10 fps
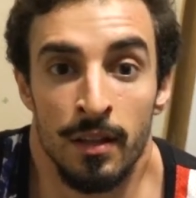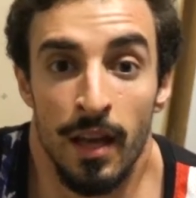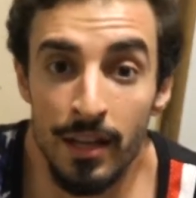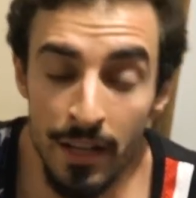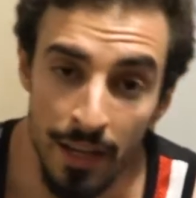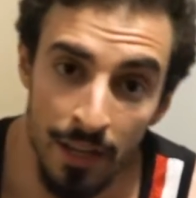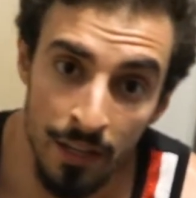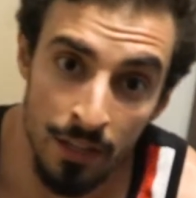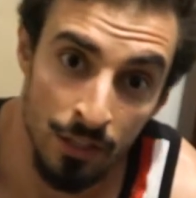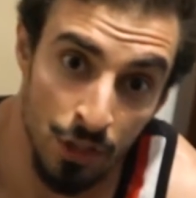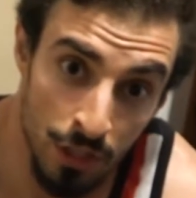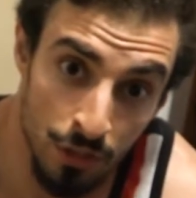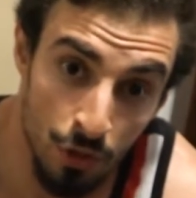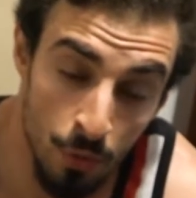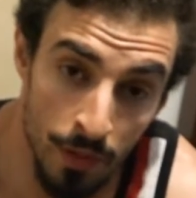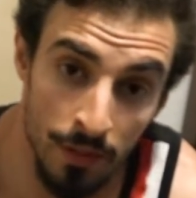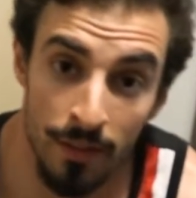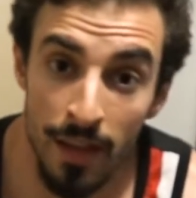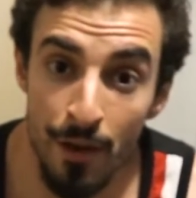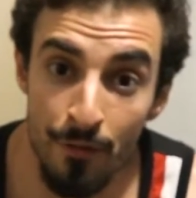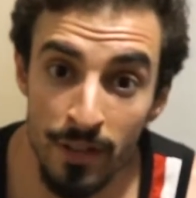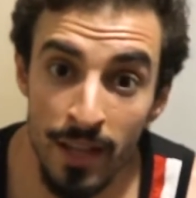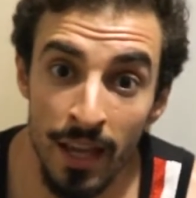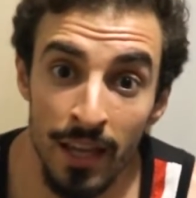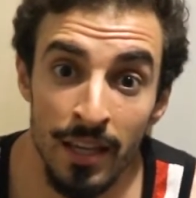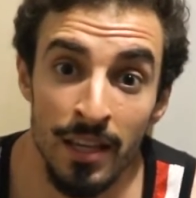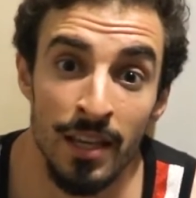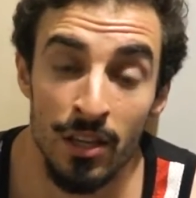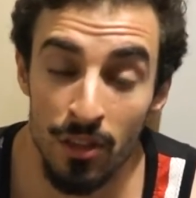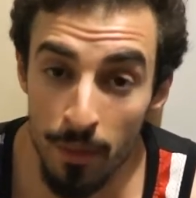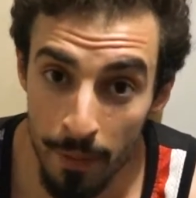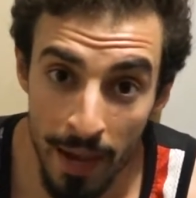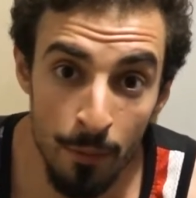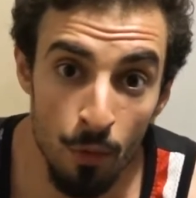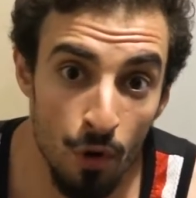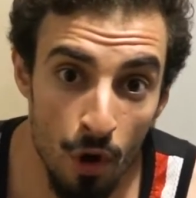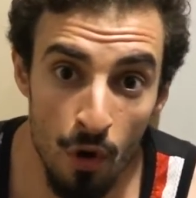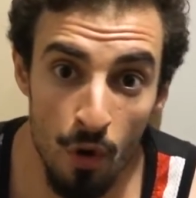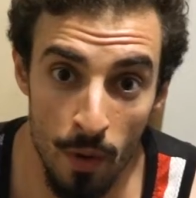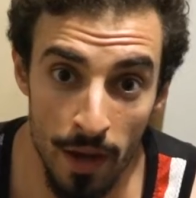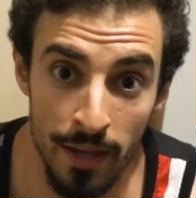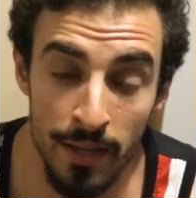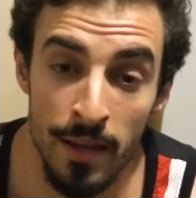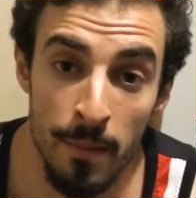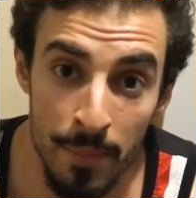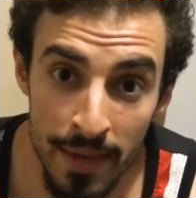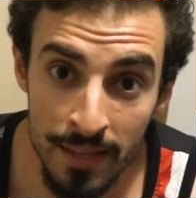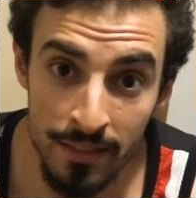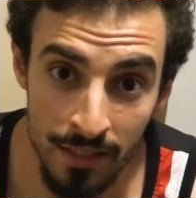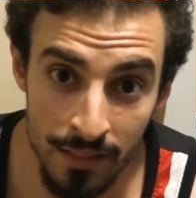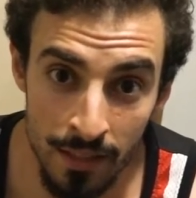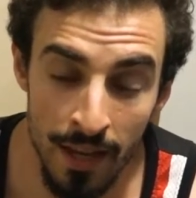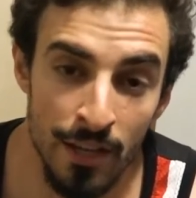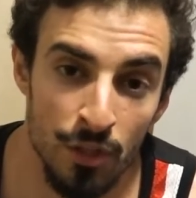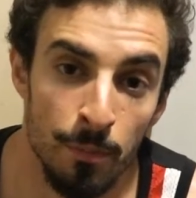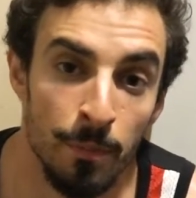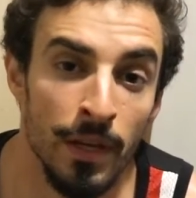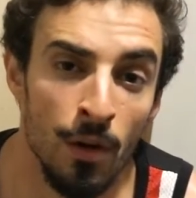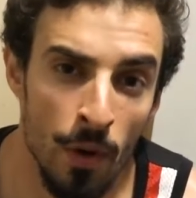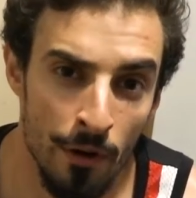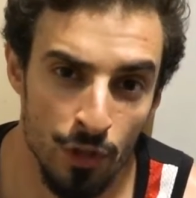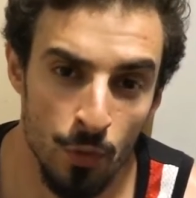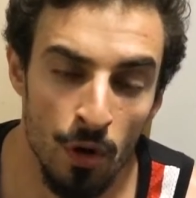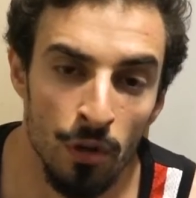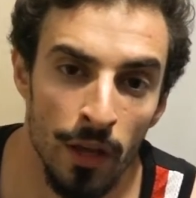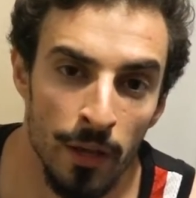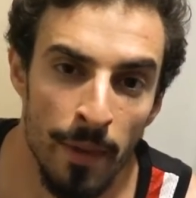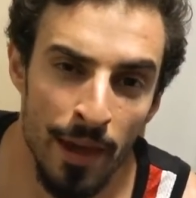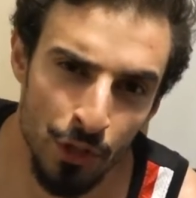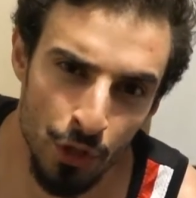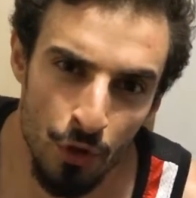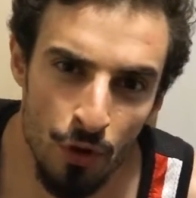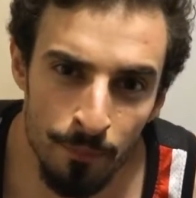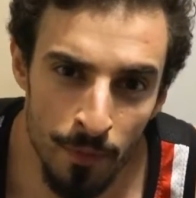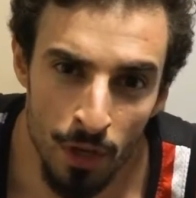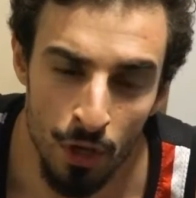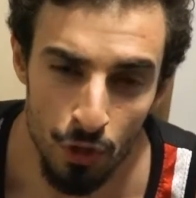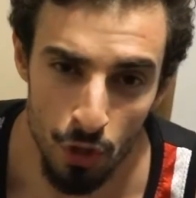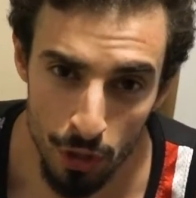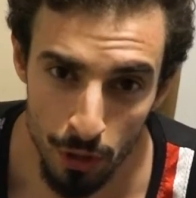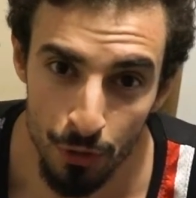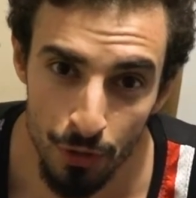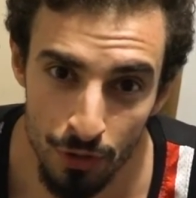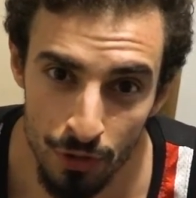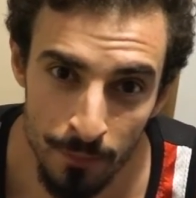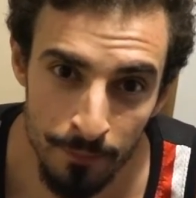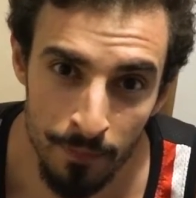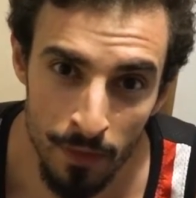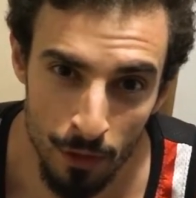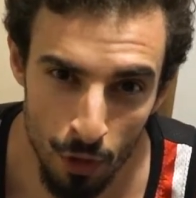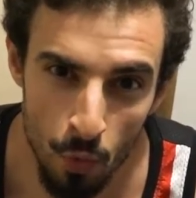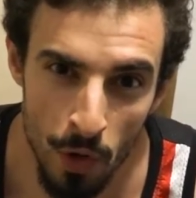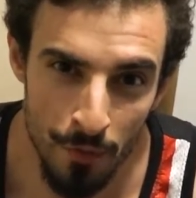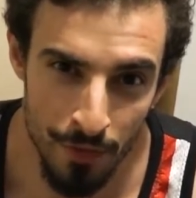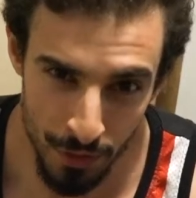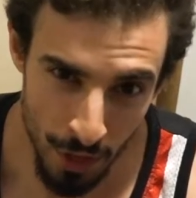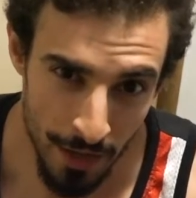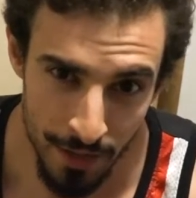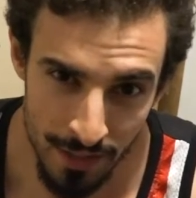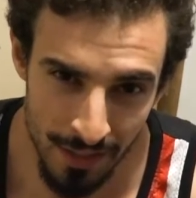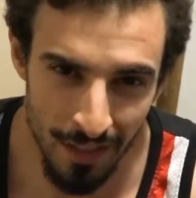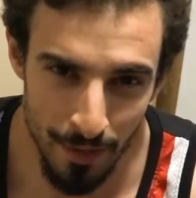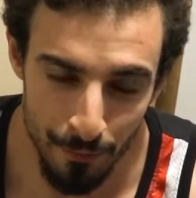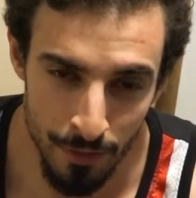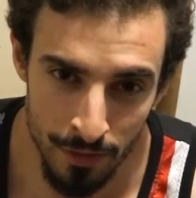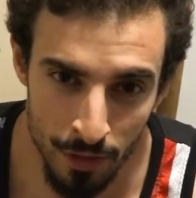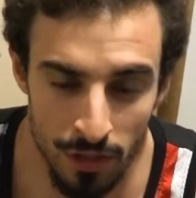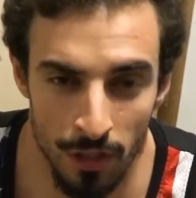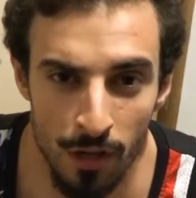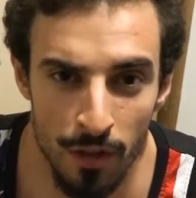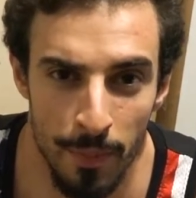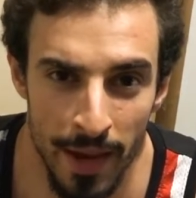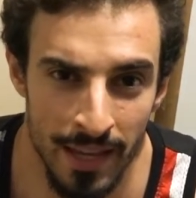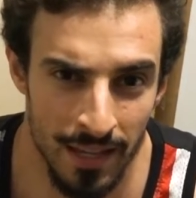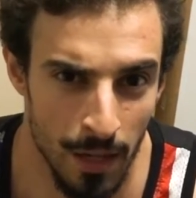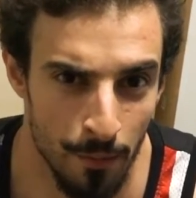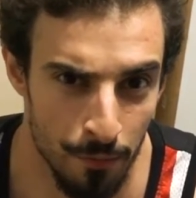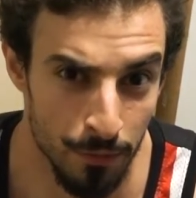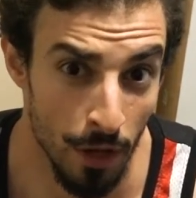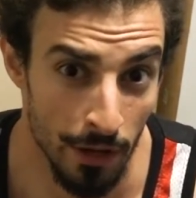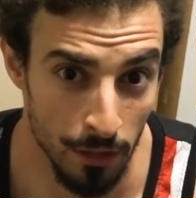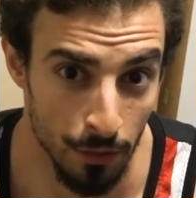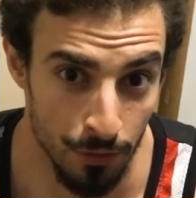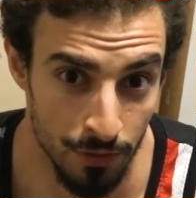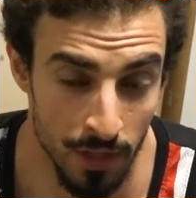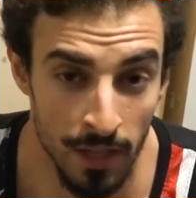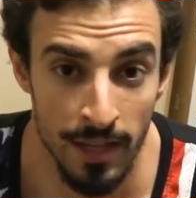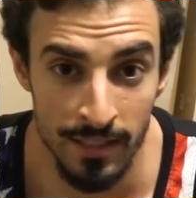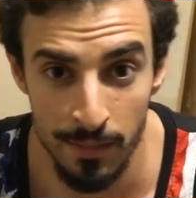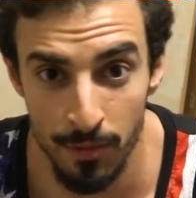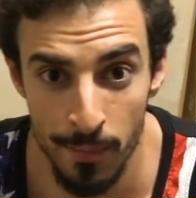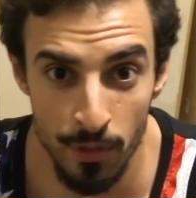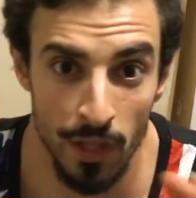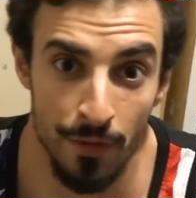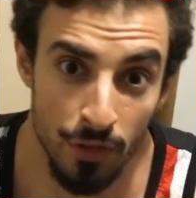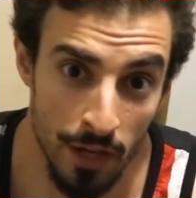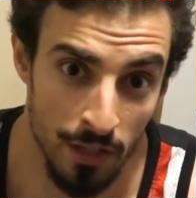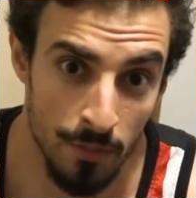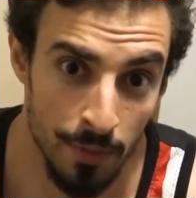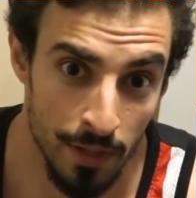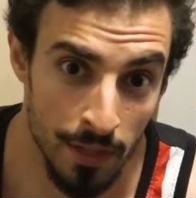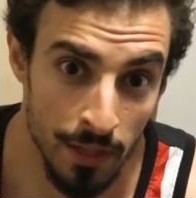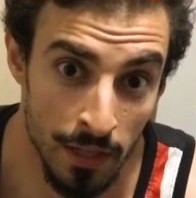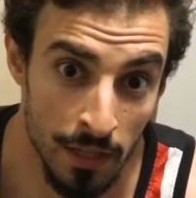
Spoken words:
And yeah, just do it every day. The pain will go away. Be consistent, and just be aware as well, like make sure your glutes, you're aware of the tightness and the difference, because a lot of the pain can come from tight glutes. Sometimes your left side can be